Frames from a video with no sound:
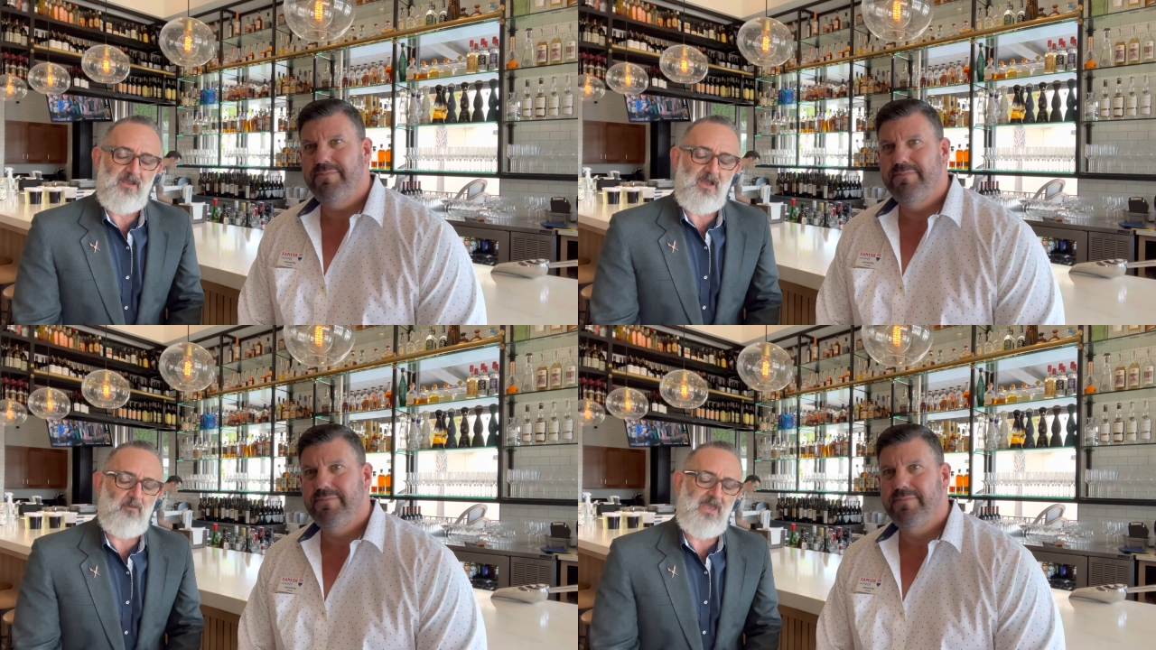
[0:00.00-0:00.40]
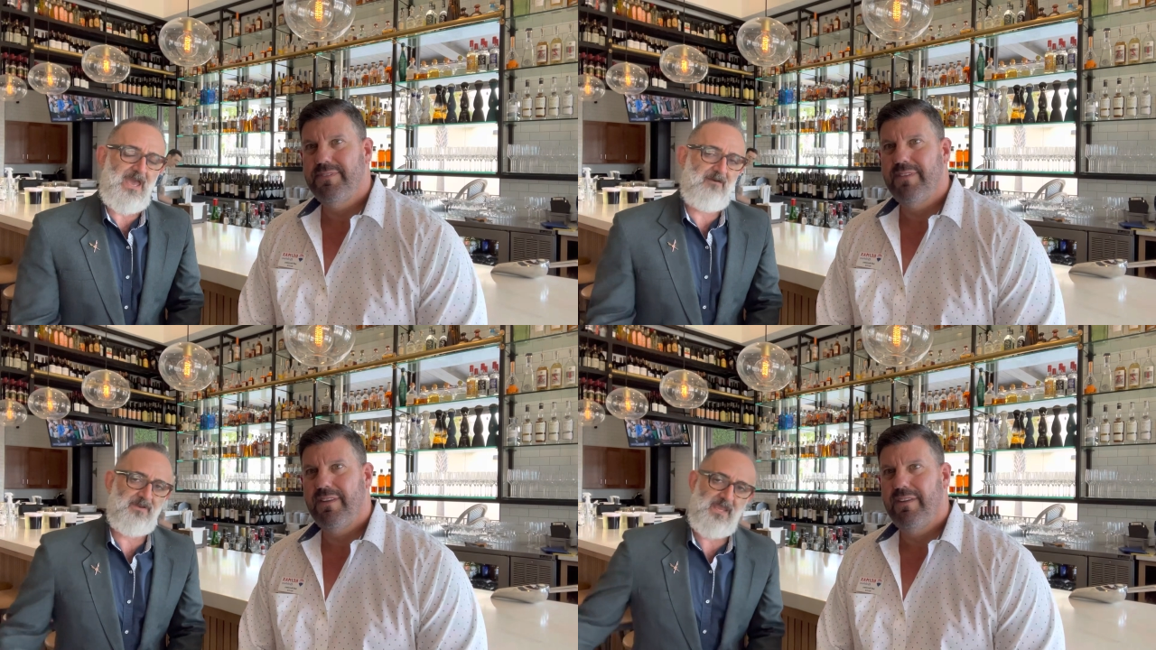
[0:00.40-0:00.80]
Speaker 1: Uh, we
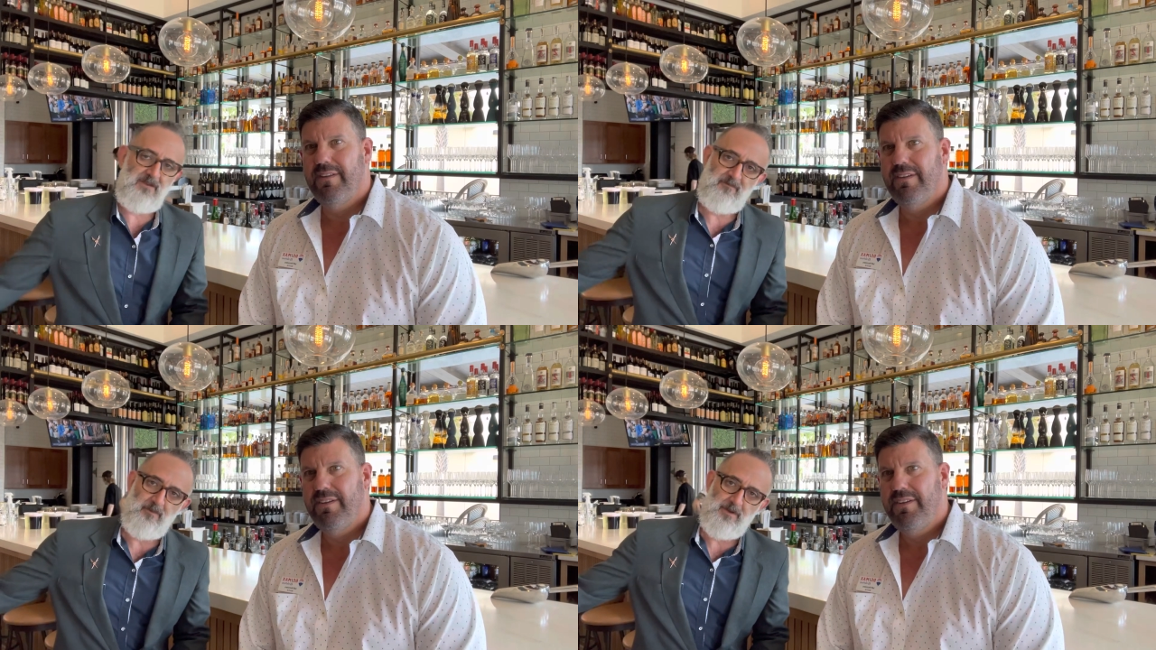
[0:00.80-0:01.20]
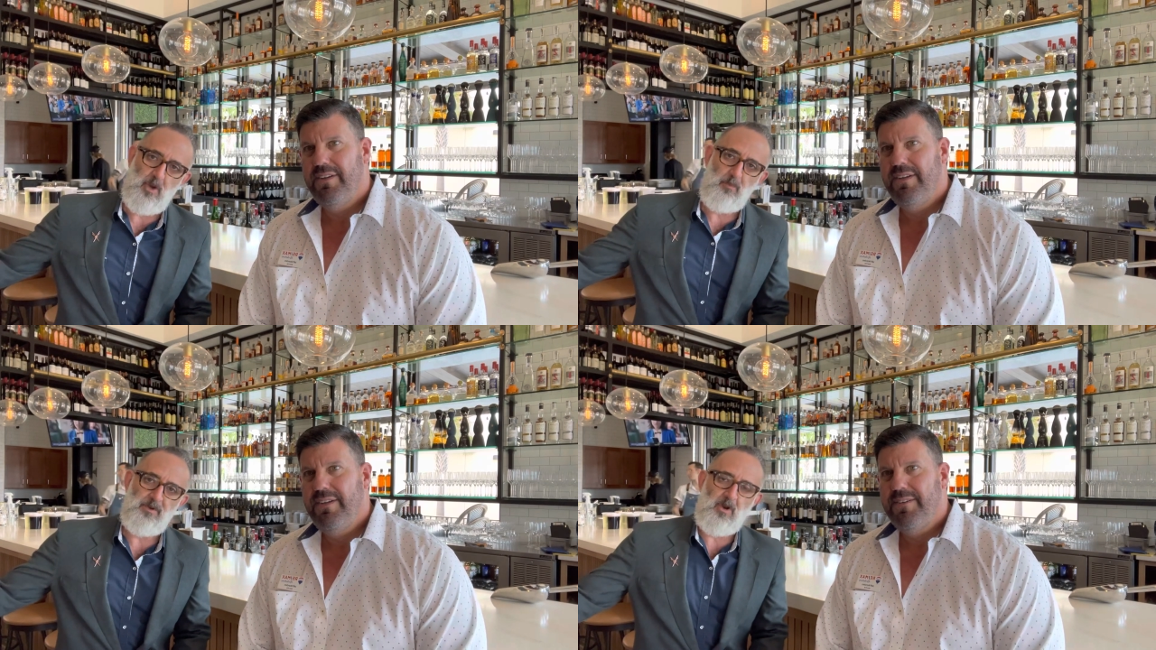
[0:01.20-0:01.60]
have an eight foot
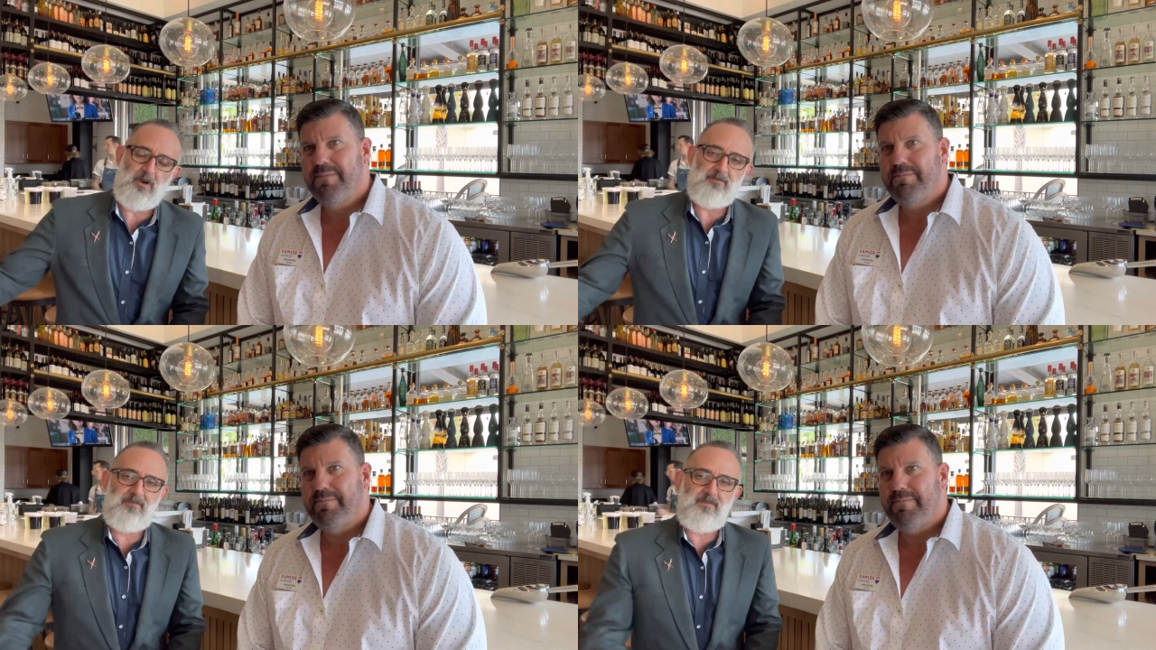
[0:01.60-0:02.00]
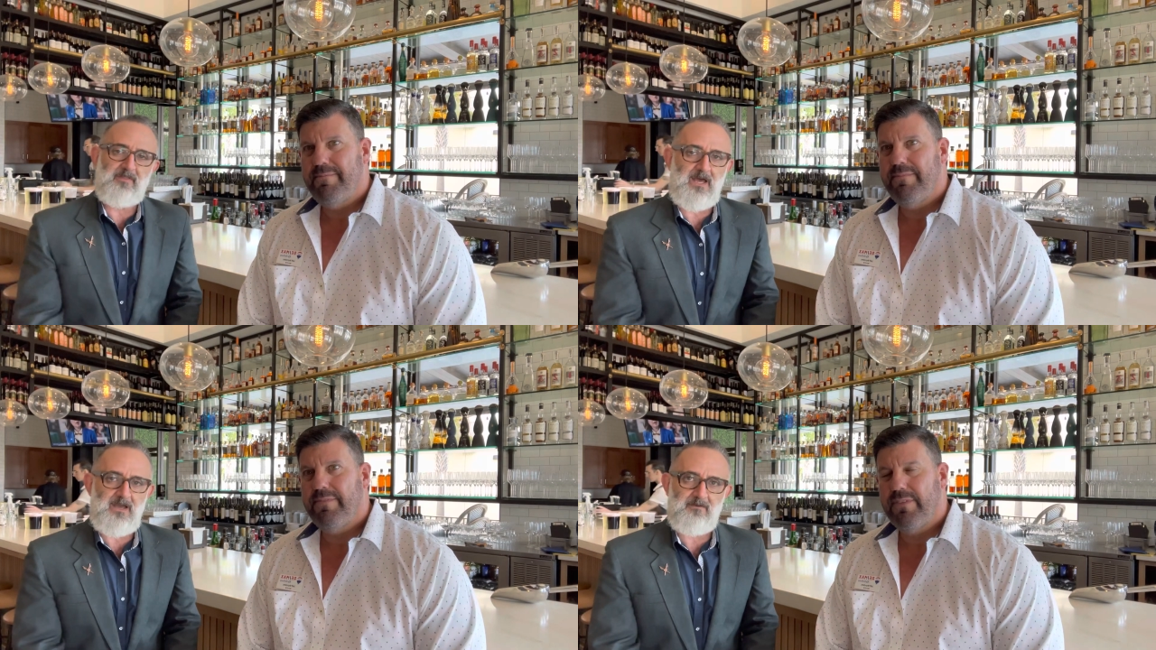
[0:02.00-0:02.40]
open hearth
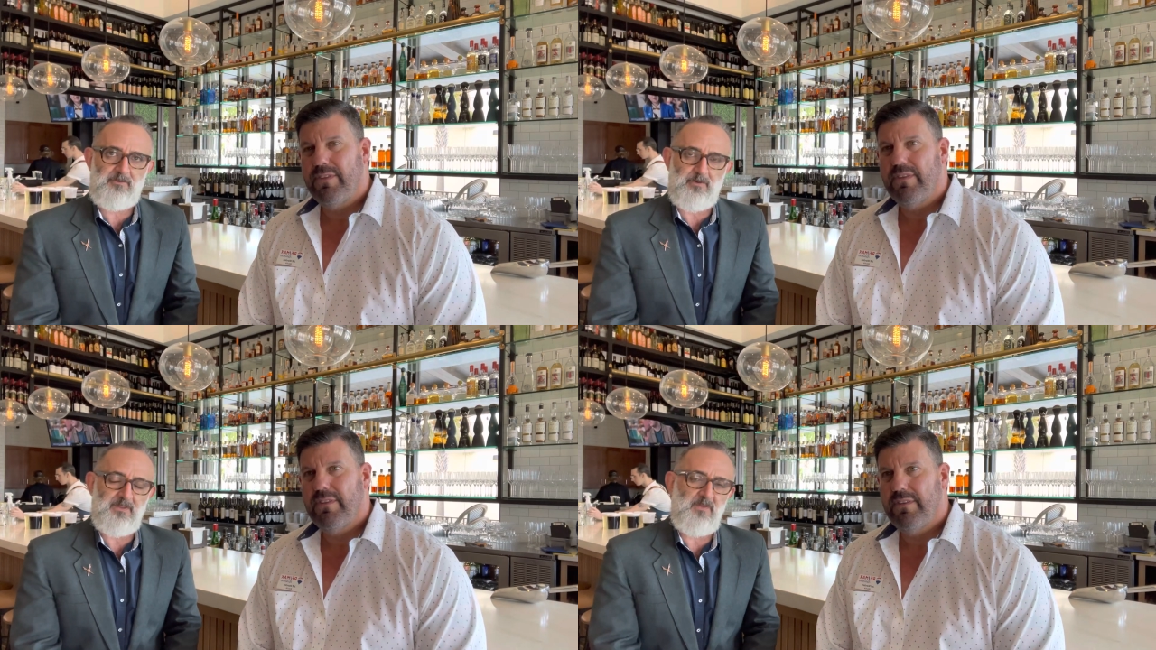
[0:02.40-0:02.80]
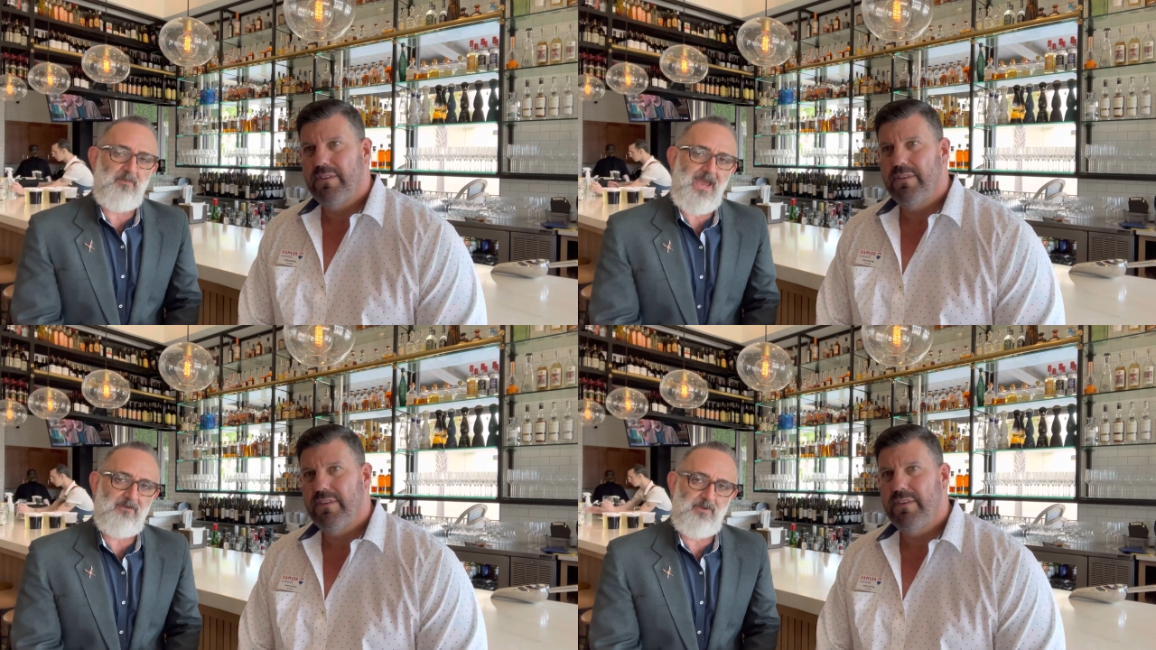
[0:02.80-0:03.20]
uh, grill in the
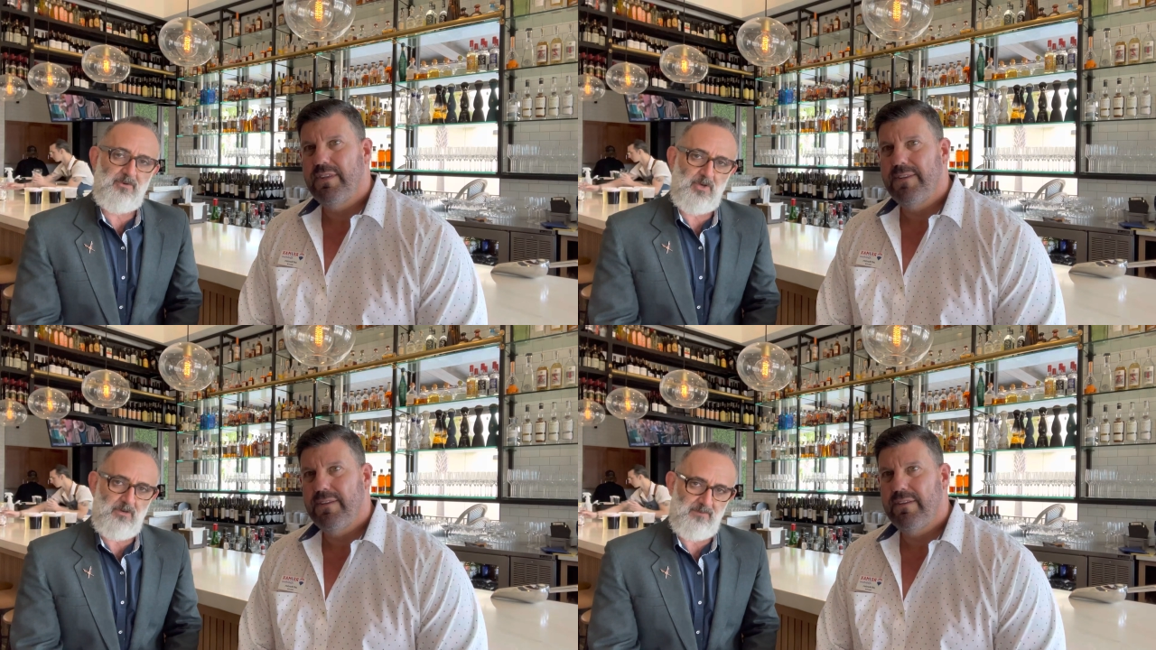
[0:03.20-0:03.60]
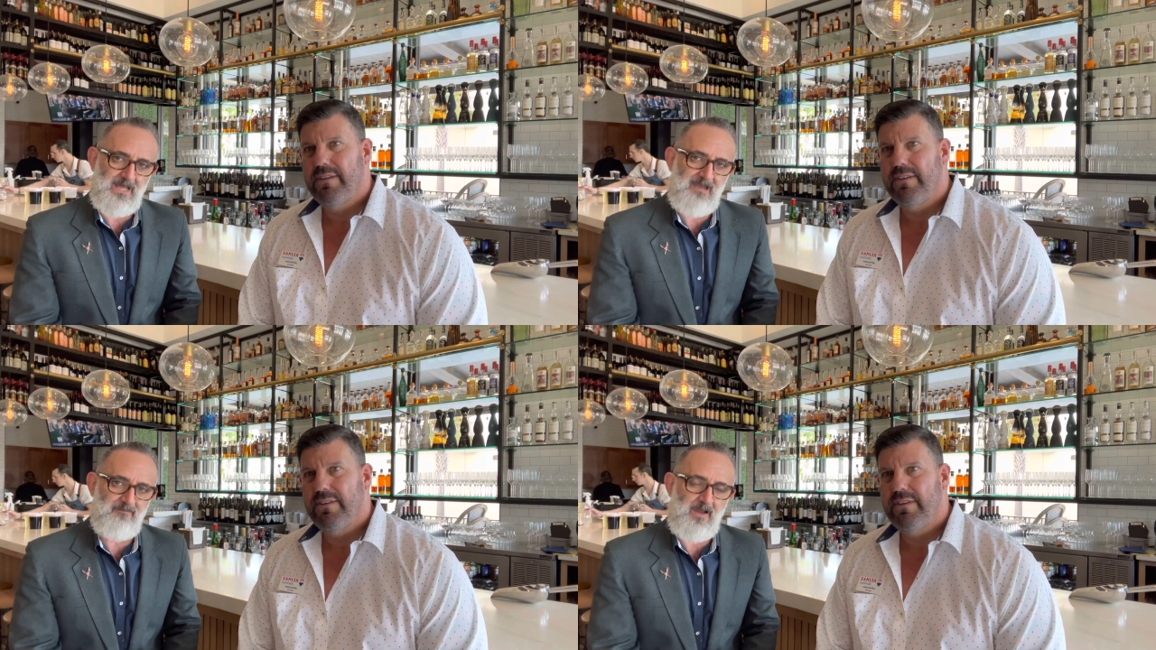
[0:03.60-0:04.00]
back. We cook over
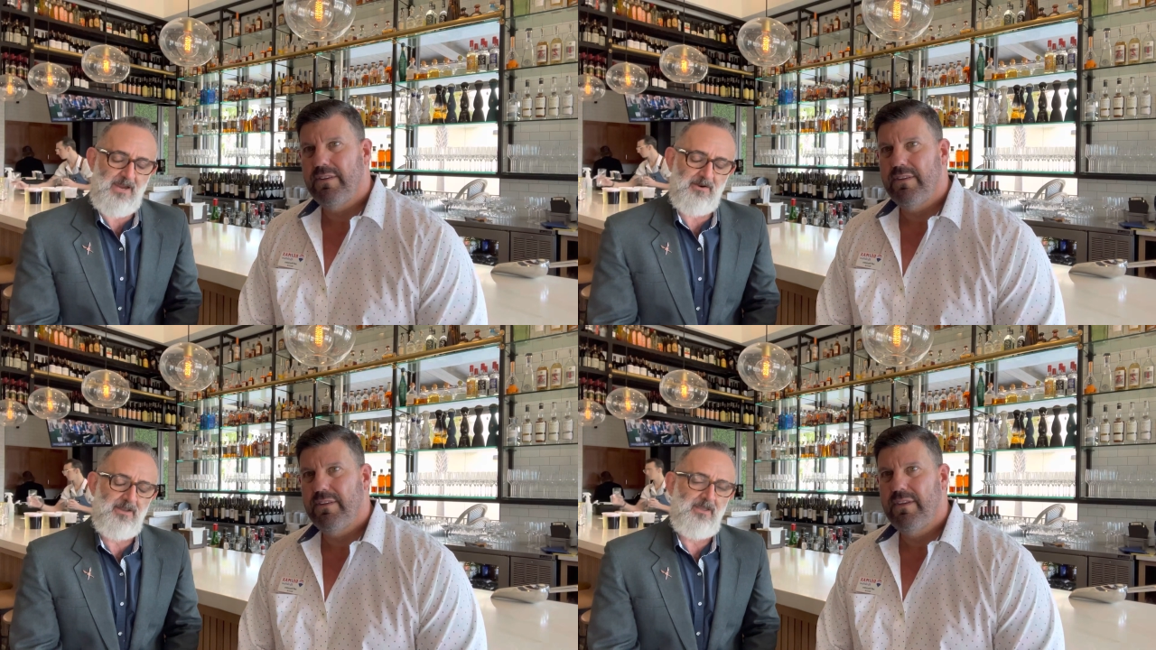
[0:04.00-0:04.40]
live fire.